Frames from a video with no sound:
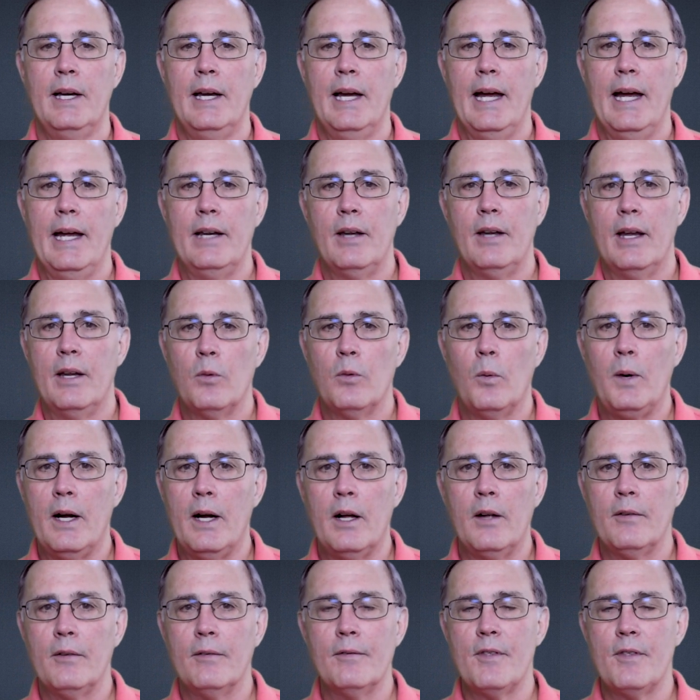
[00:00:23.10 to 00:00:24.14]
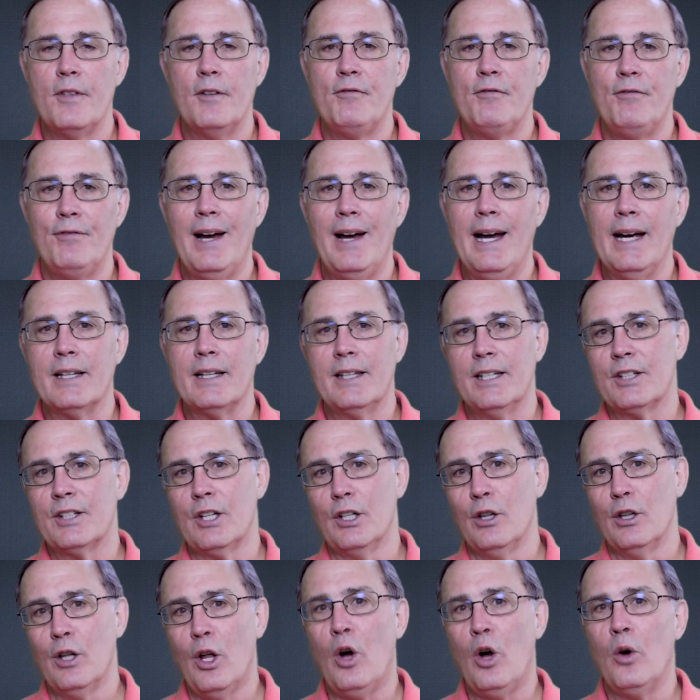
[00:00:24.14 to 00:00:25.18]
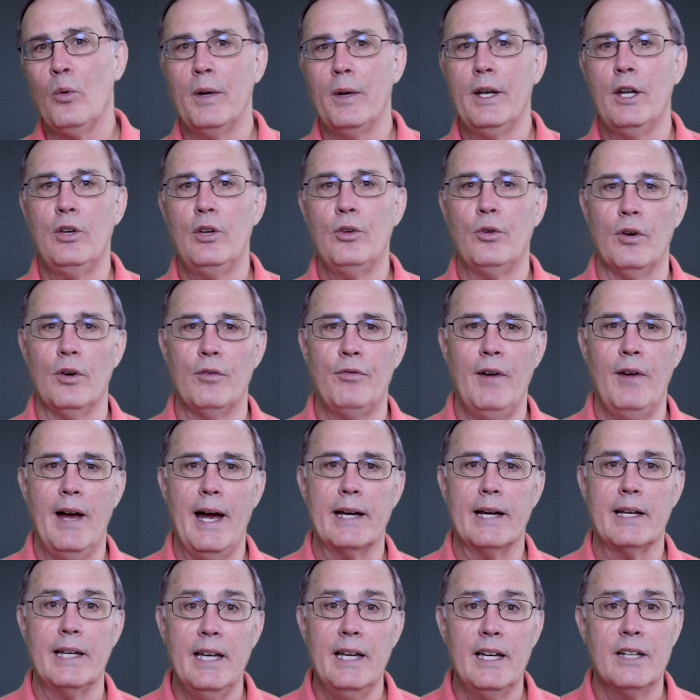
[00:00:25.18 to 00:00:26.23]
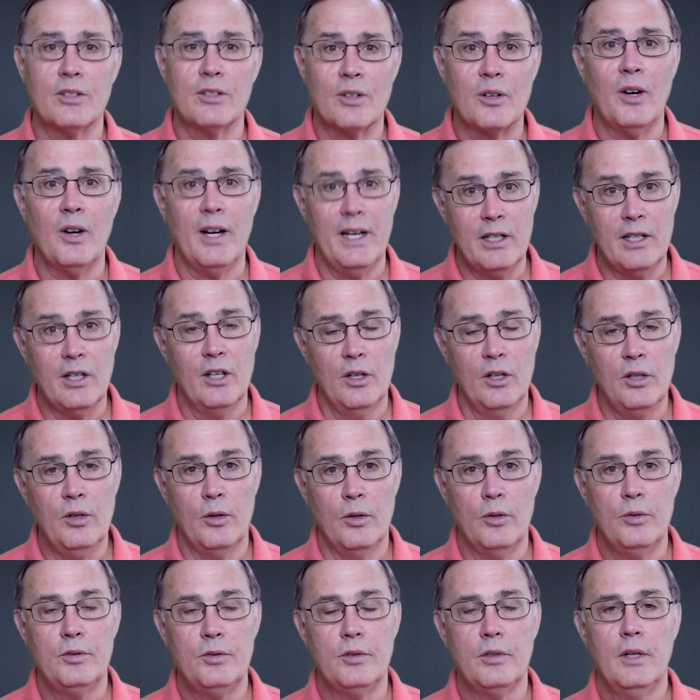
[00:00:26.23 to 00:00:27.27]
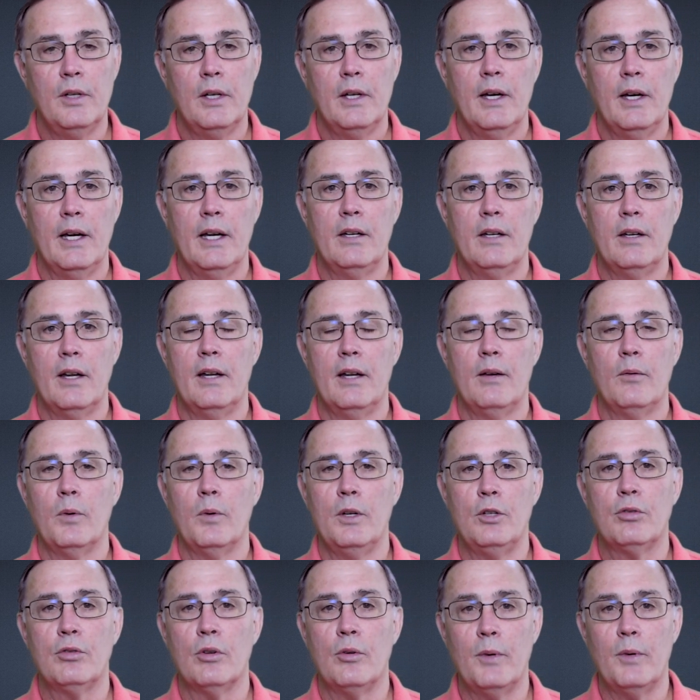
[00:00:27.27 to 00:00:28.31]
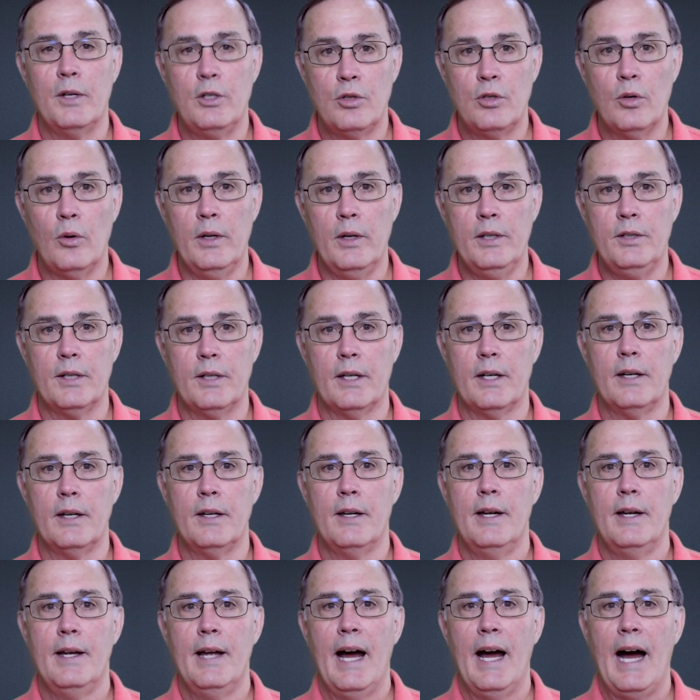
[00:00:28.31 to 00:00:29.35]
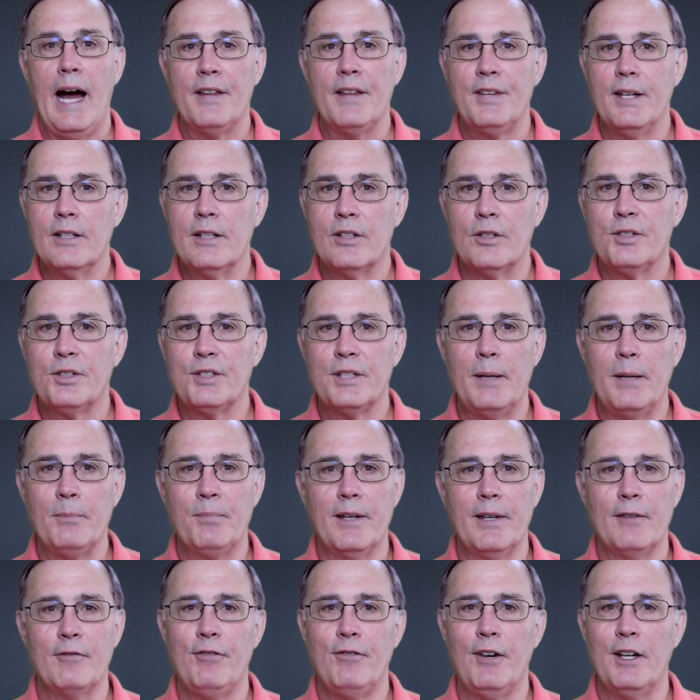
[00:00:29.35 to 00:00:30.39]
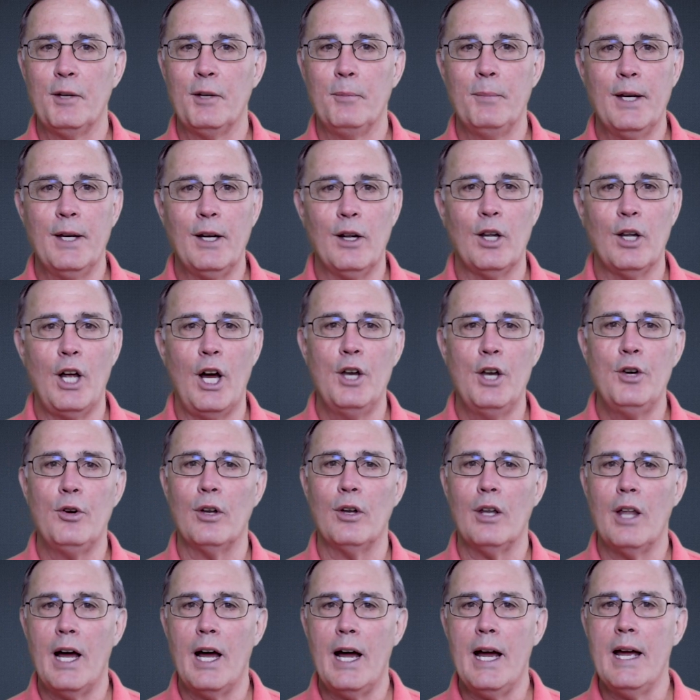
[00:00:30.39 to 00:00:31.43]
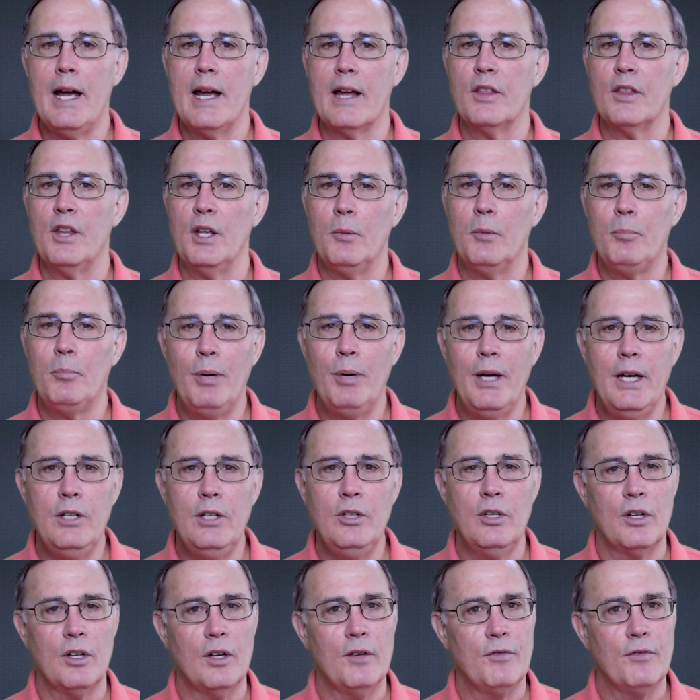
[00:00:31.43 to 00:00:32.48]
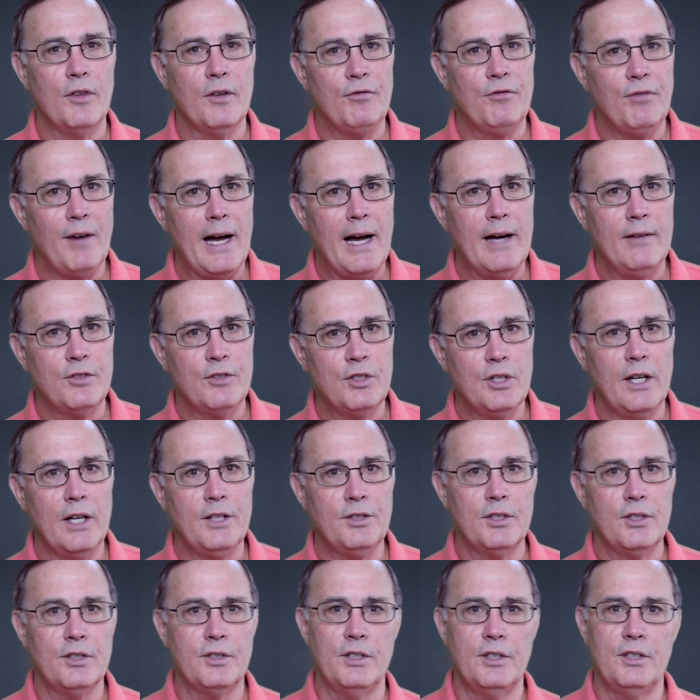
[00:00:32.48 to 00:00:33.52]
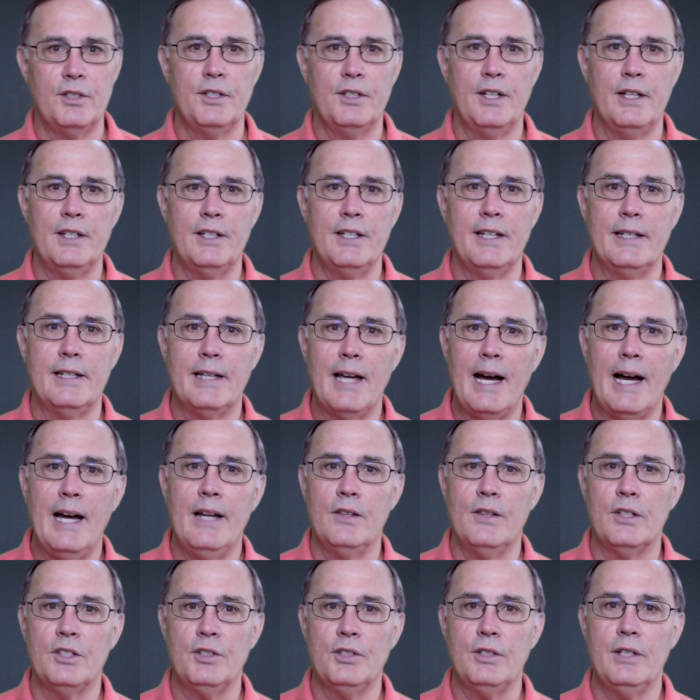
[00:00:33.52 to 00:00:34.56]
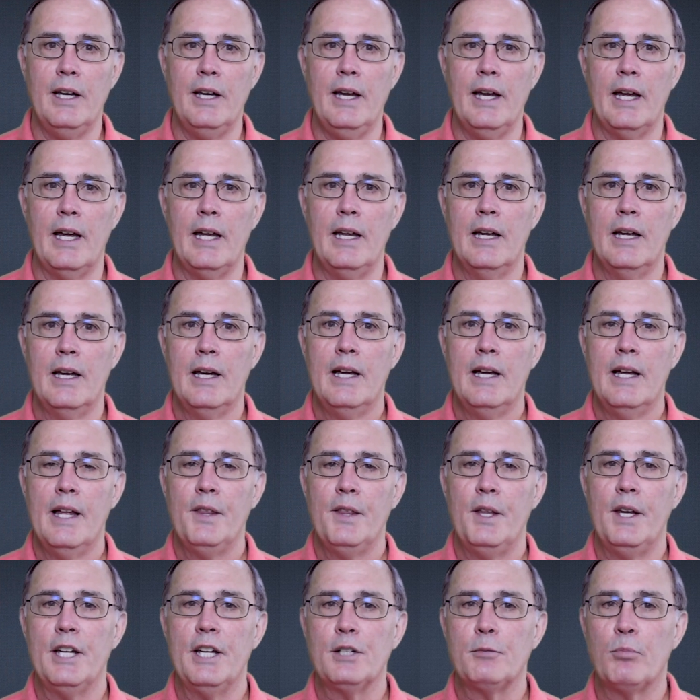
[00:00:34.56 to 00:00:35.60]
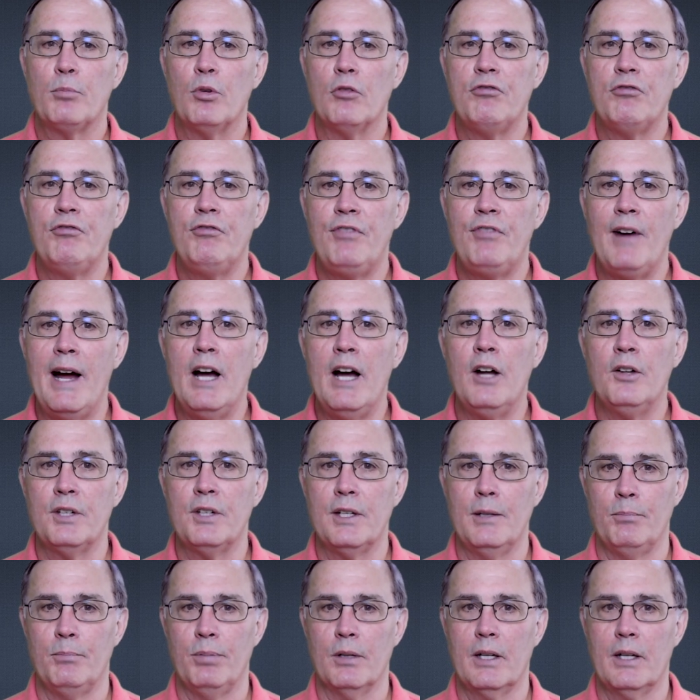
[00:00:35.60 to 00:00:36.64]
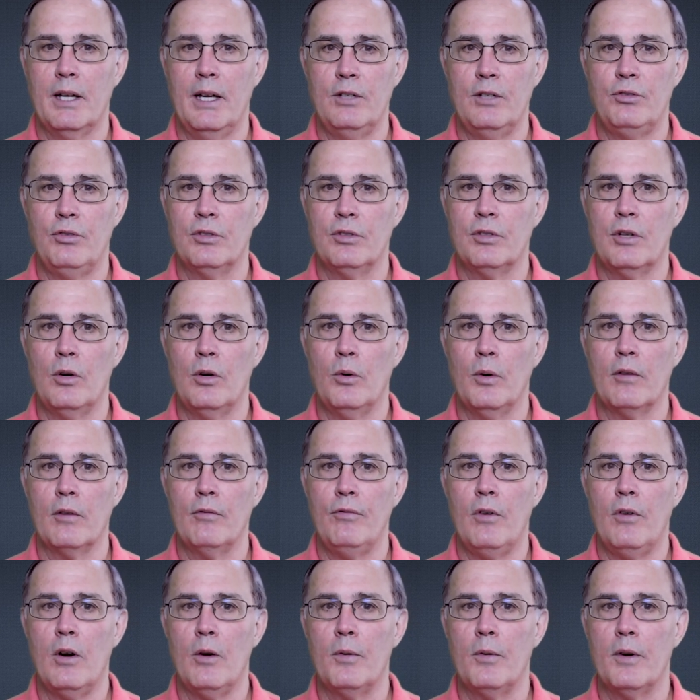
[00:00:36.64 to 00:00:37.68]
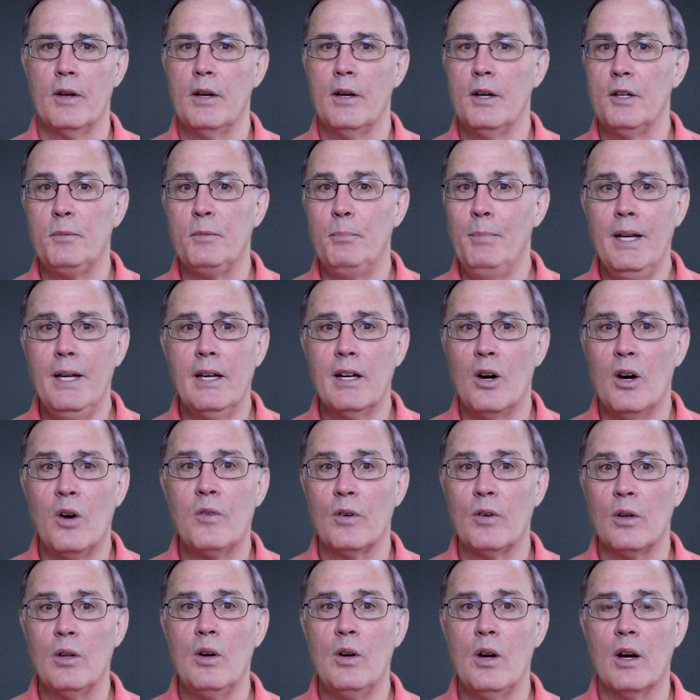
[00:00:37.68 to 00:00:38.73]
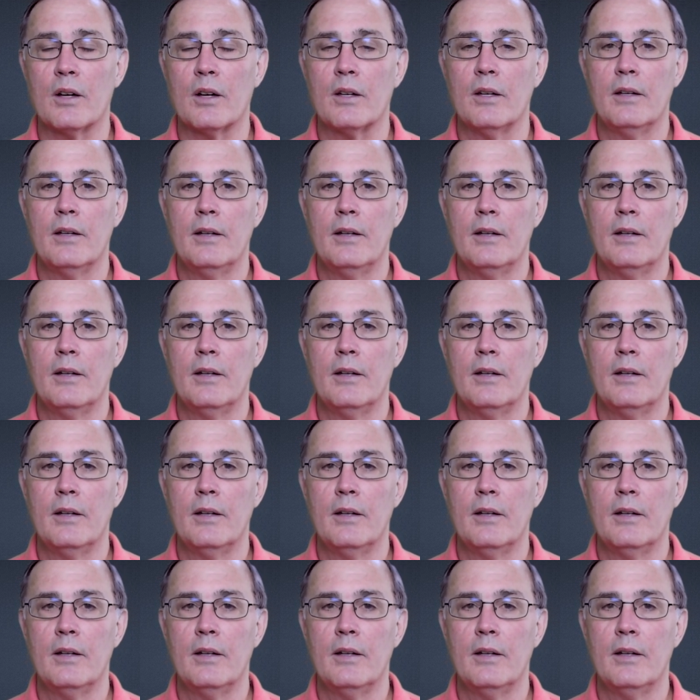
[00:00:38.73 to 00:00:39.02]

And while the fact that the law went into effect is great news, and we should rejoice in it, I think there's something fundamental underlying the opinion of the 5 justices that denied the stay that has profound implications going forward, and it's being overlooked.